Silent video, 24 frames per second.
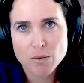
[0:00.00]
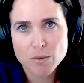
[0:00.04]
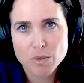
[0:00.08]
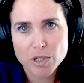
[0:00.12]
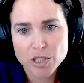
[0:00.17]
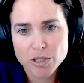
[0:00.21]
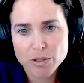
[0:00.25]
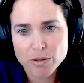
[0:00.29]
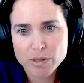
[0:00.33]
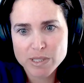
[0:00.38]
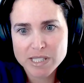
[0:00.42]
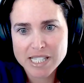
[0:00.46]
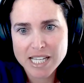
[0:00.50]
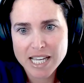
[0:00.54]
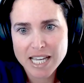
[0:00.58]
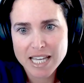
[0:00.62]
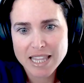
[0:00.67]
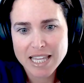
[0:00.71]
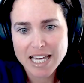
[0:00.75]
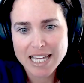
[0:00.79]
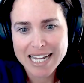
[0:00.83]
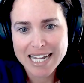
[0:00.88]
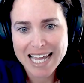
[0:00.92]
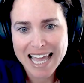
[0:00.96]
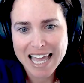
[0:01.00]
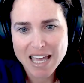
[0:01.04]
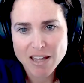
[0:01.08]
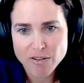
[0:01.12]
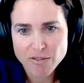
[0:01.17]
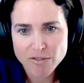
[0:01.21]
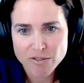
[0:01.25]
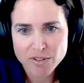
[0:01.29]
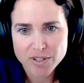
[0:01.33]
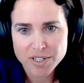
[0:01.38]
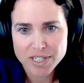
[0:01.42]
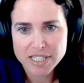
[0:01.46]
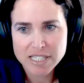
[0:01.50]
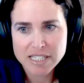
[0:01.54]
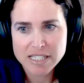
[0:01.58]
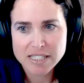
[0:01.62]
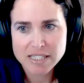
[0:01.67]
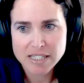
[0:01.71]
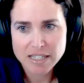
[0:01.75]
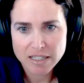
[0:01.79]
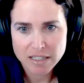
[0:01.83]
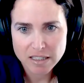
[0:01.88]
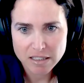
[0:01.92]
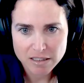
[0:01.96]
would you say that every
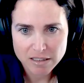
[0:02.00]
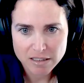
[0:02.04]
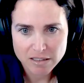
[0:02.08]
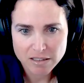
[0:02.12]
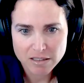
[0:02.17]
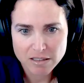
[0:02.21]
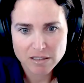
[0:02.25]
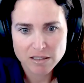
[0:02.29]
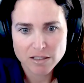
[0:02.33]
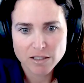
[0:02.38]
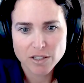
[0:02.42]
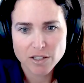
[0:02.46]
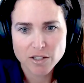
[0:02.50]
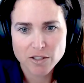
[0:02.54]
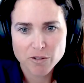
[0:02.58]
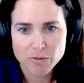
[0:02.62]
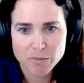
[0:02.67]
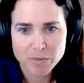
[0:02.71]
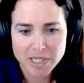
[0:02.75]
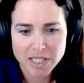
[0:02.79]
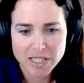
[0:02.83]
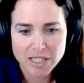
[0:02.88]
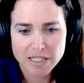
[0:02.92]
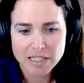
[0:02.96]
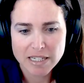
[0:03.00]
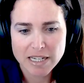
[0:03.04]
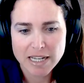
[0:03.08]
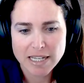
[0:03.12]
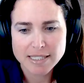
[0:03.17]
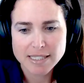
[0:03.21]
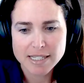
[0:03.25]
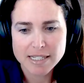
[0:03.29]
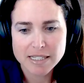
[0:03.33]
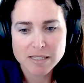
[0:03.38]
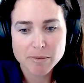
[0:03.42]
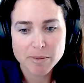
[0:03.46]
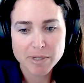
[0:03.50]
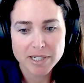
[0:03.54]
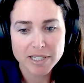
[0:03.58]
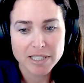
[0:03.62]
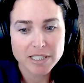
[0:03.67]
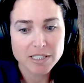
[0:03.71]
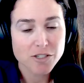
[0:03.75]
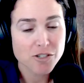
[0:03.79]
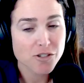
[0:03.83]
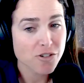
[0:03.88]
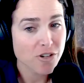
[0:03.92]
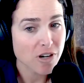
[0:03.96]
single human has
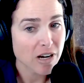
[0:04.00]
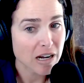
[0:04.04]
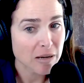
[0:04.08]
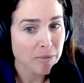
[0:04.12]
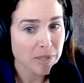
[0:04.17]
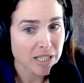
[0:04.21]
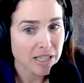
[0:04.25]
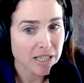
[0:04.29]
experienced trauma